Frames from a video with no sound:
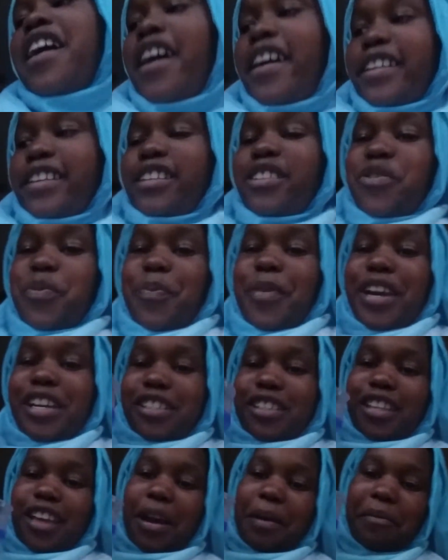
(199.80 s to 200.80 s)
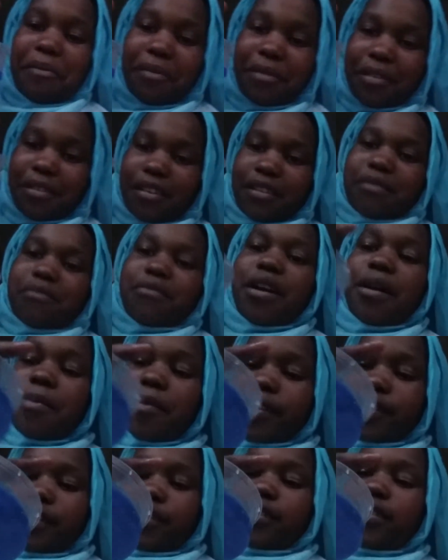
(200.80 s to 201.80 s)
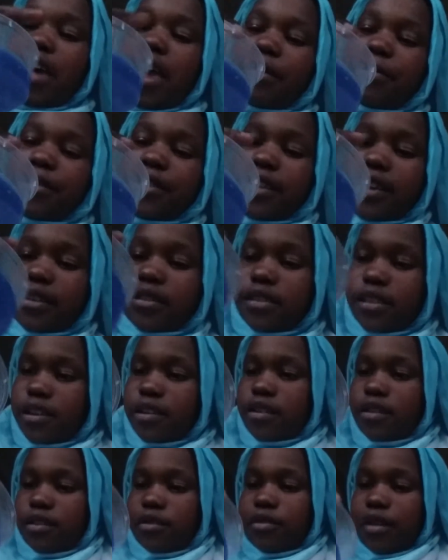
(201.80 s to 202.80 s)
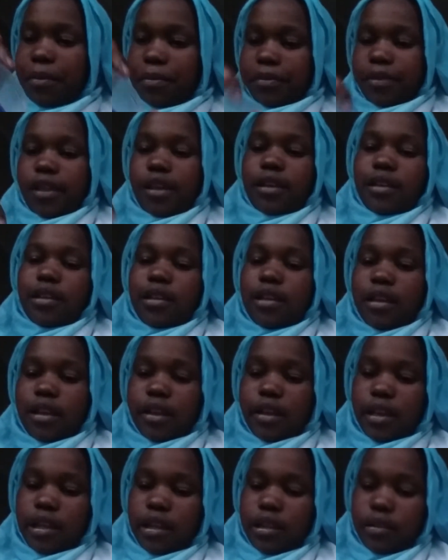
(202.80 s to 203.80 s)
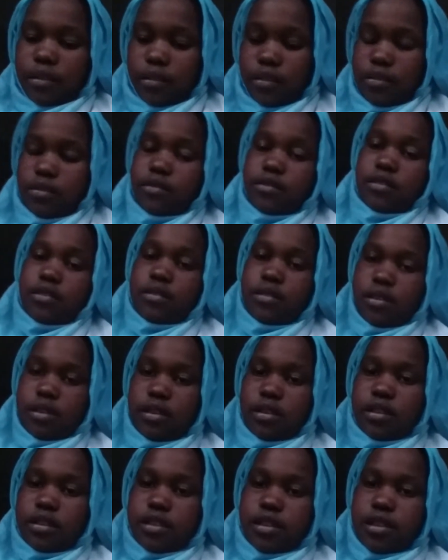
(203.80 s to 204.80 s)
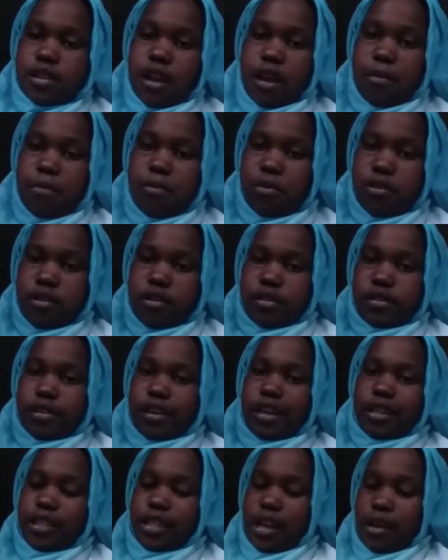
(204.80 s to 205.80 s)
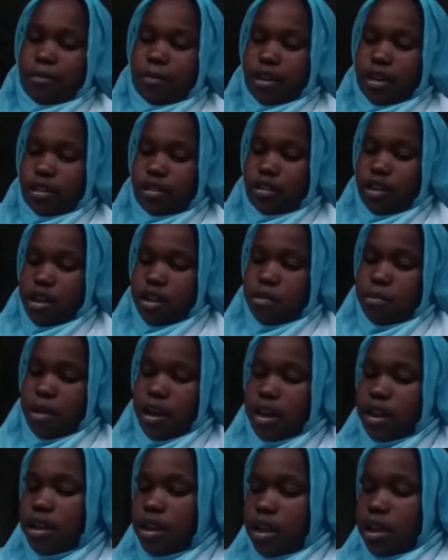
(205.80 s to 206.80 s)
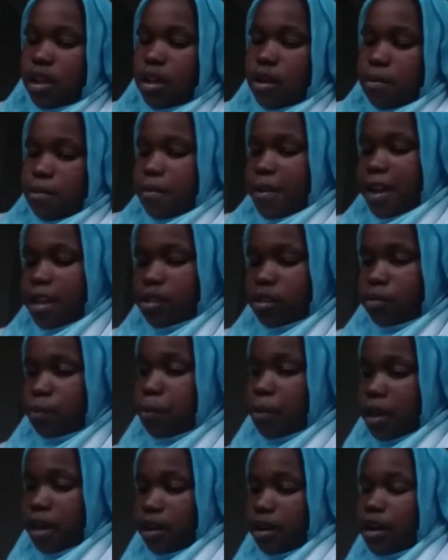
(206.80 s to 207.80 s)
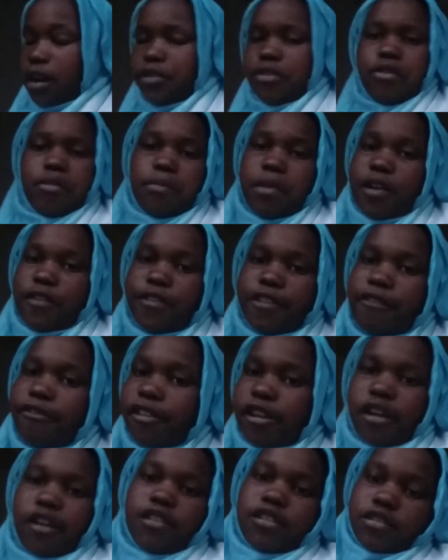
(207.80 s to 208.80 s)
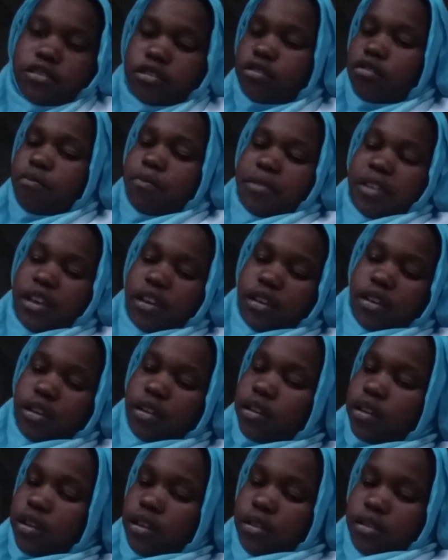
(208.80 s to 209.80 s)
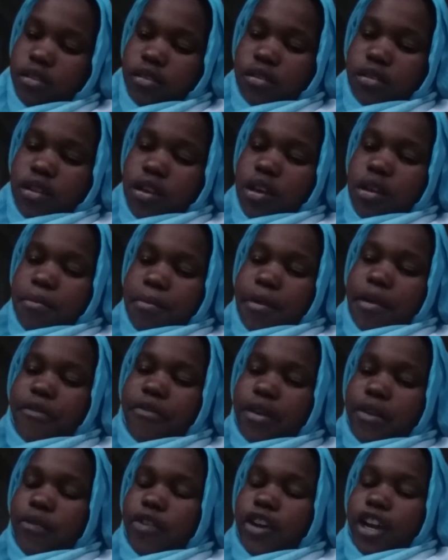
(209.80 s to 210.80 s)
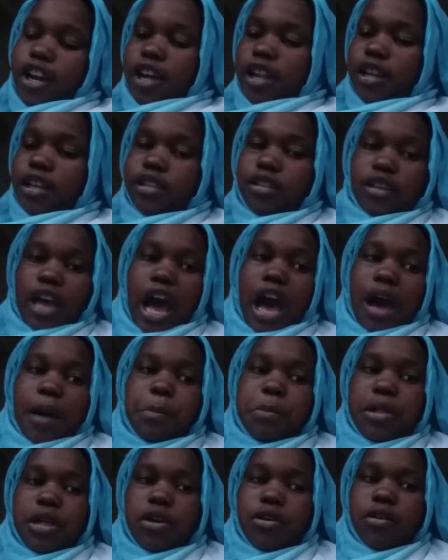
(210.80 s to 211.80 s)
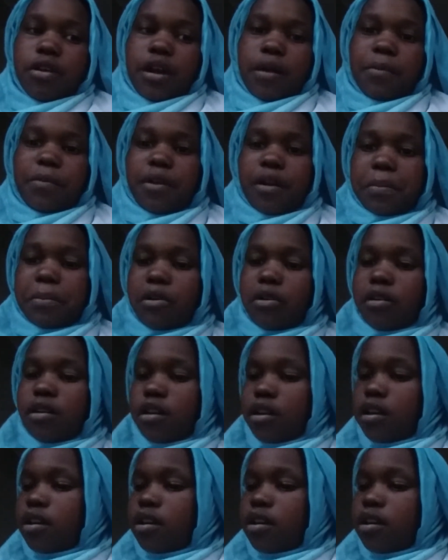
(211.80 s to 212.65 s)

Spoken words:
I just picked up my brother's slime because I accidentally dropped it. It's so blue and nice. Now I'm going to show you mine. Mine's pink. I know my favorite color is not pink. My favorite colors are blue and purple.